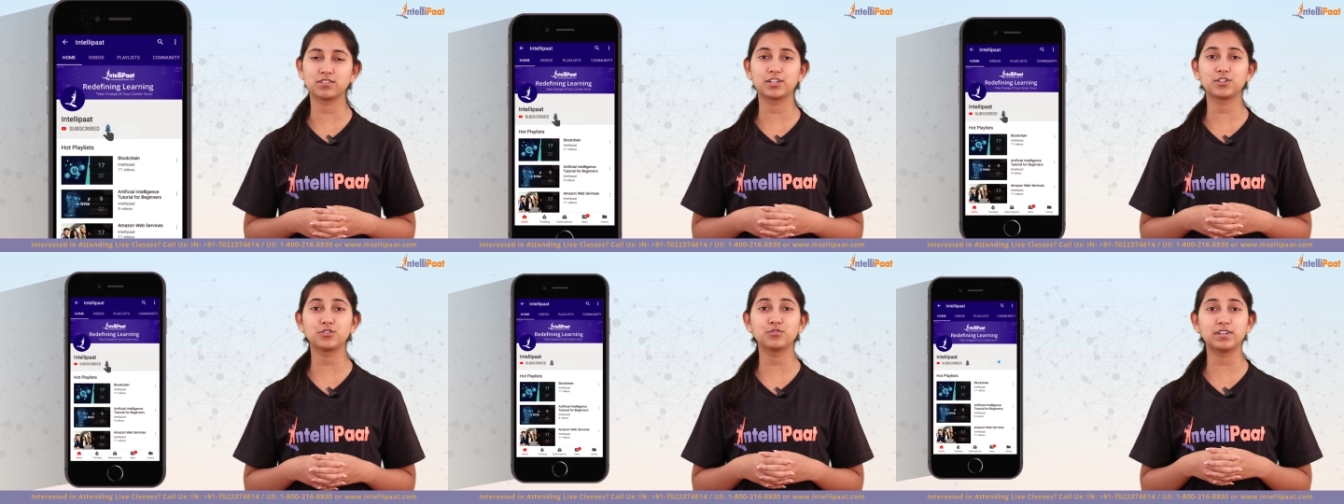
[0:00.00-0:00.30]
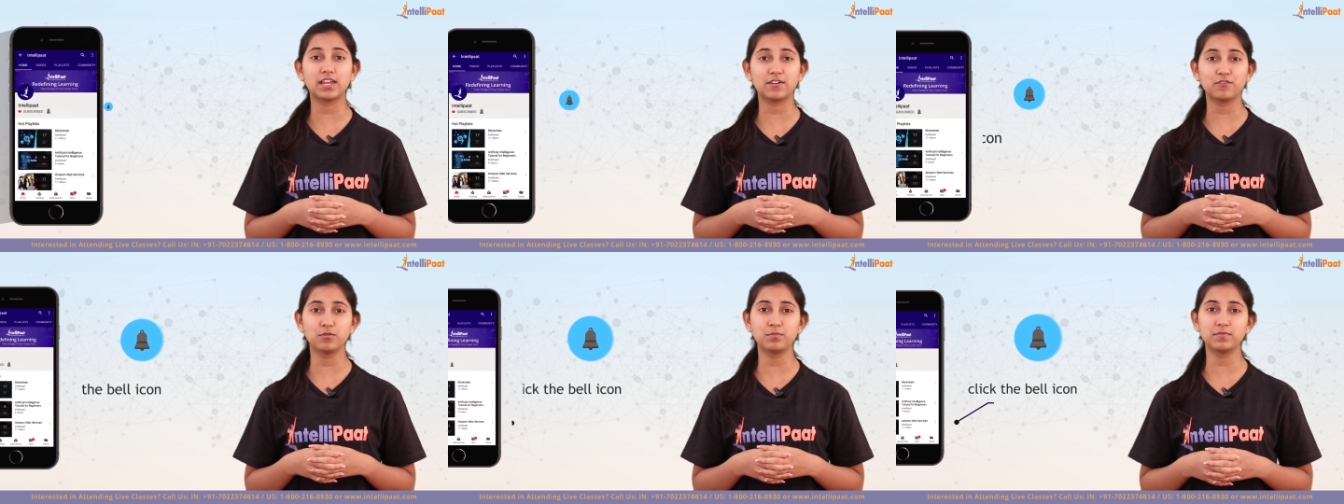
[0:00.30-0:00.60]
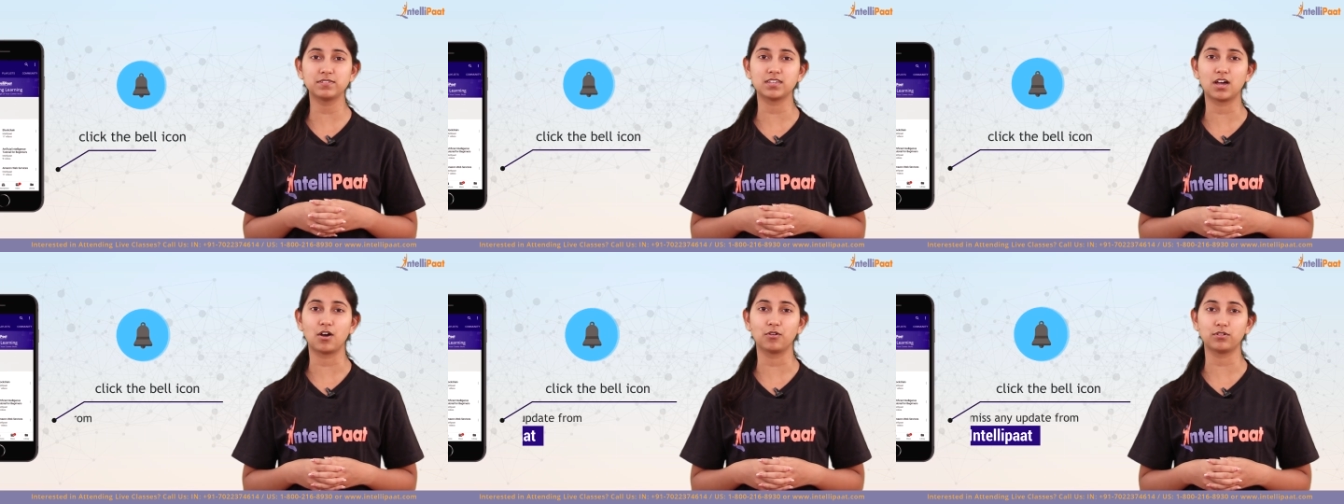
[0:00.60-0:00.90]
so that you never
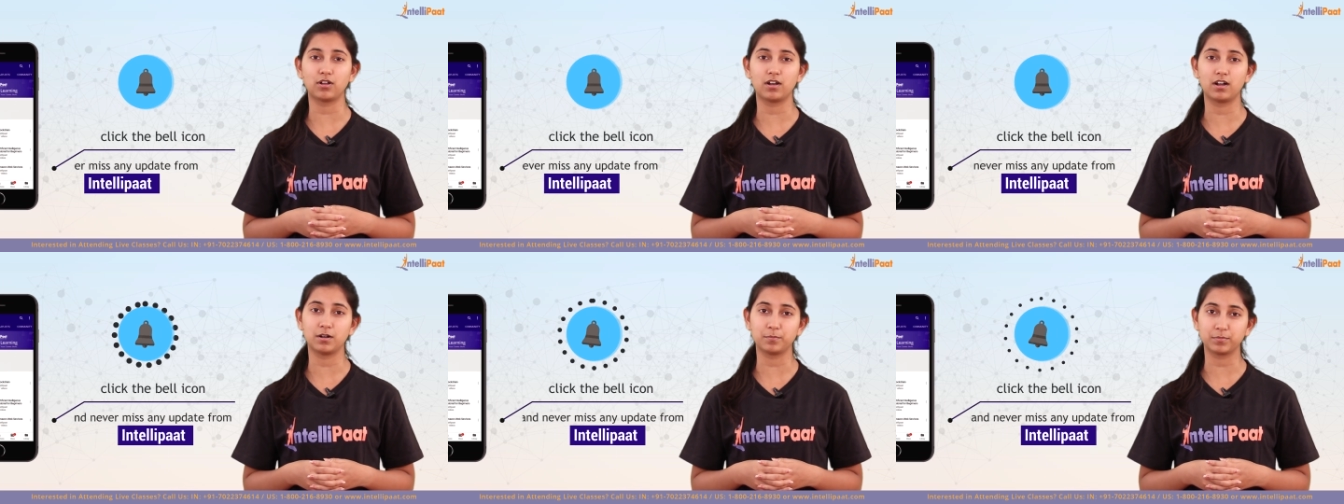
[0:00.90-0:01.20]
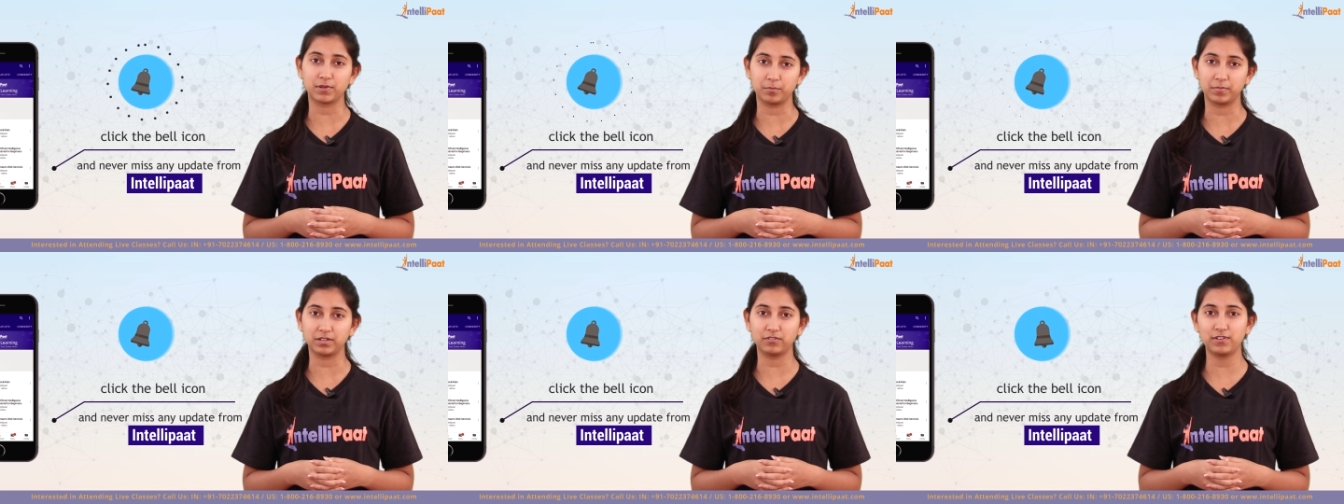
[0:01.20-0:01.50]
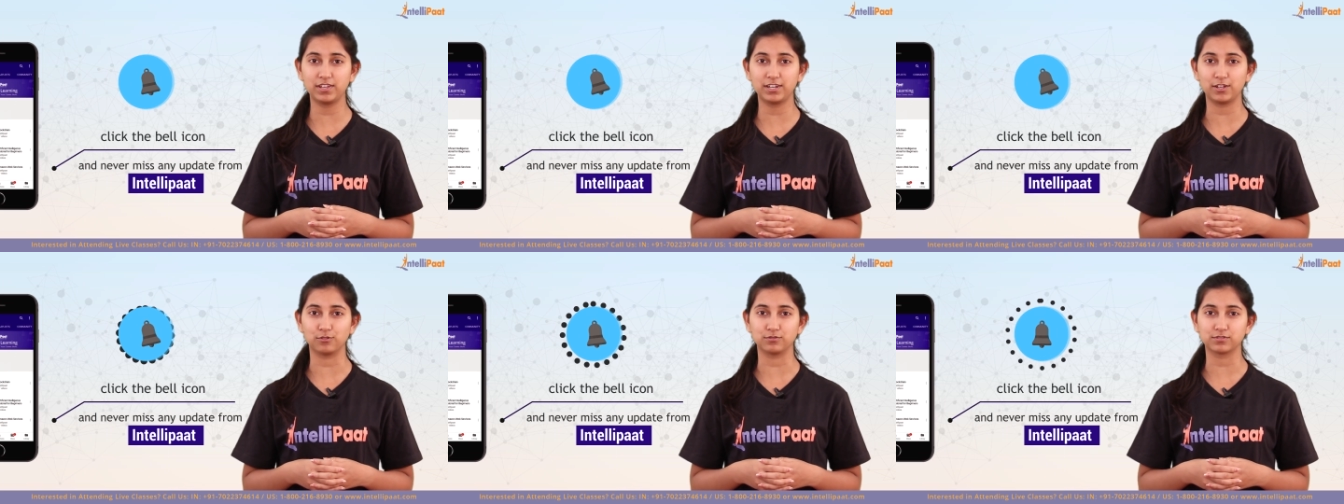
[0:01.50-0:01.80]
miss out on our
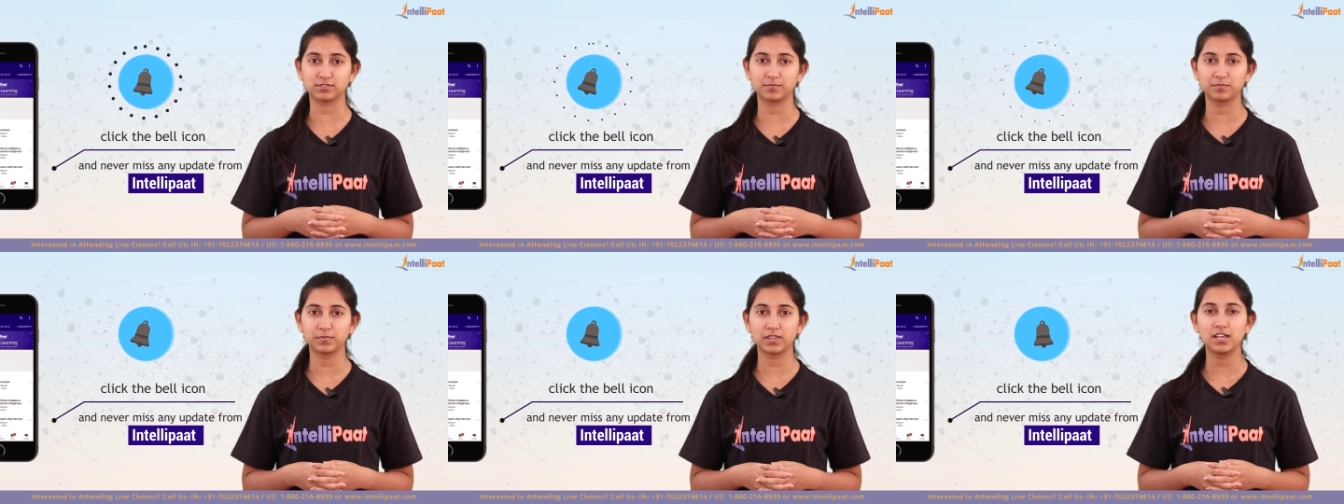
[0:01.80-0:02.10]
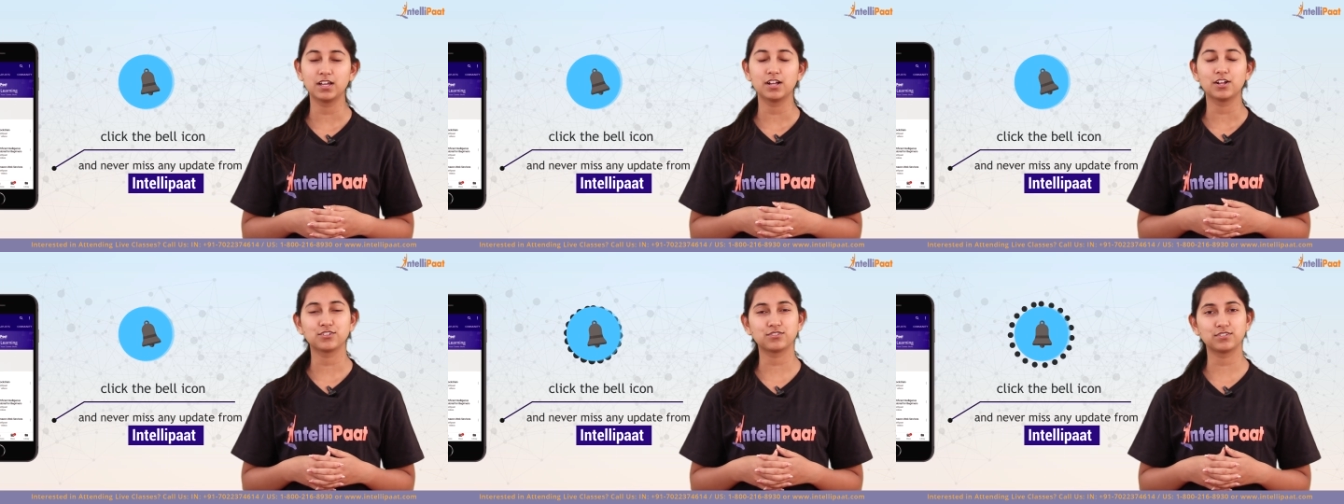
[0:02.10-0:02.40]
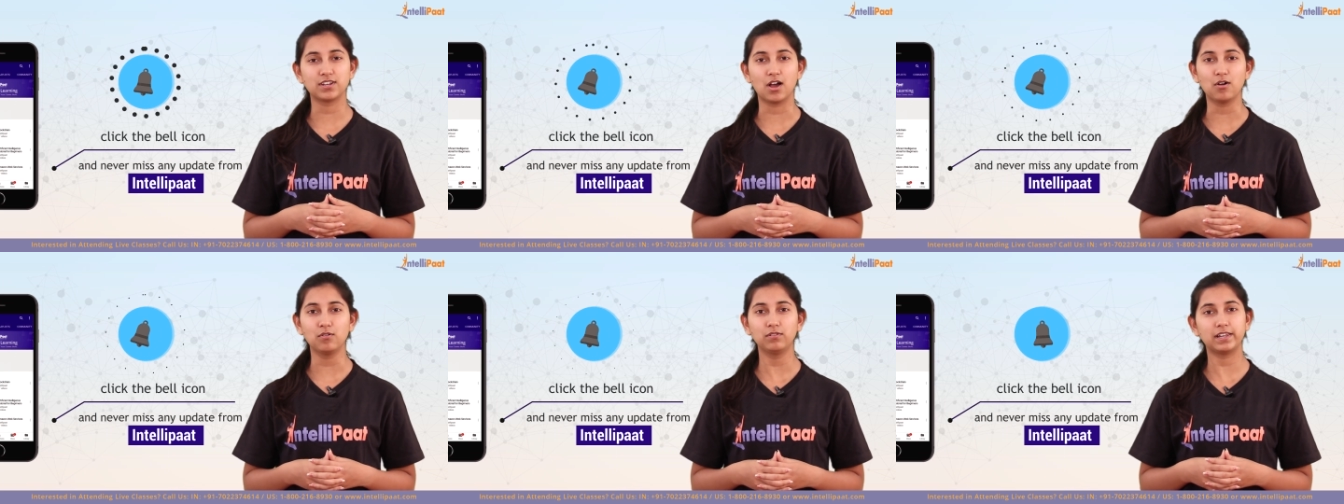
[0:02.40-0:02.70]
upcoming videos.
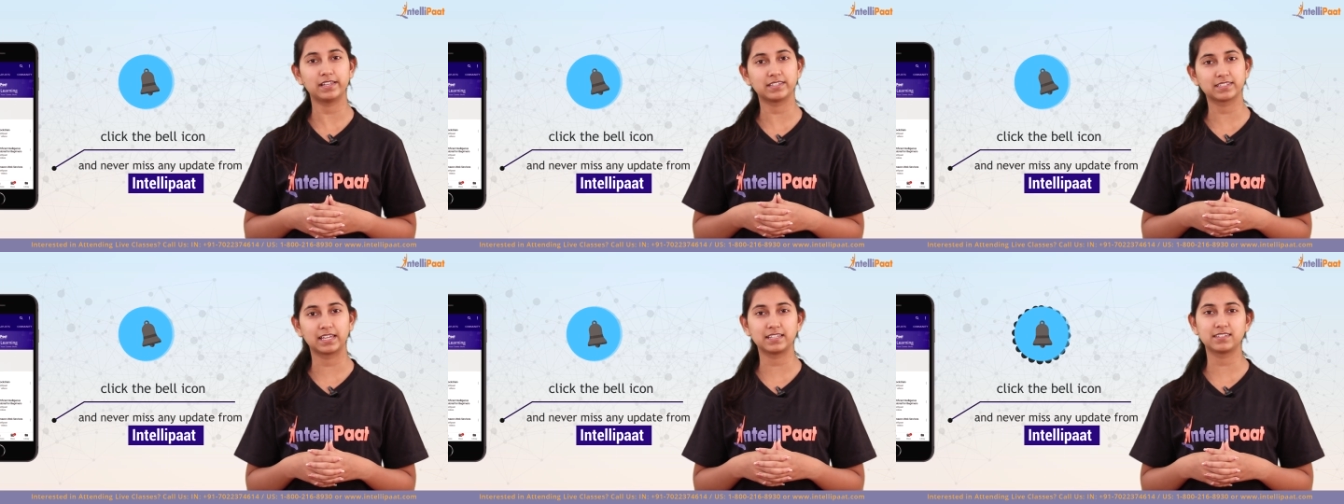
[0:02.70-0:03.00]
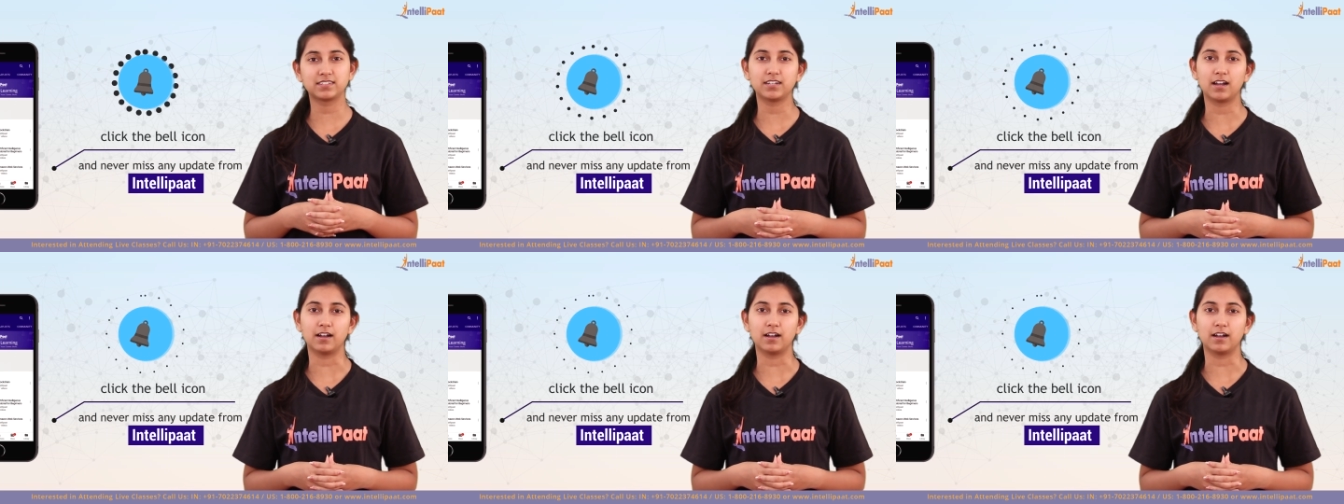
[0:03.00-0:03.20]
So now let's get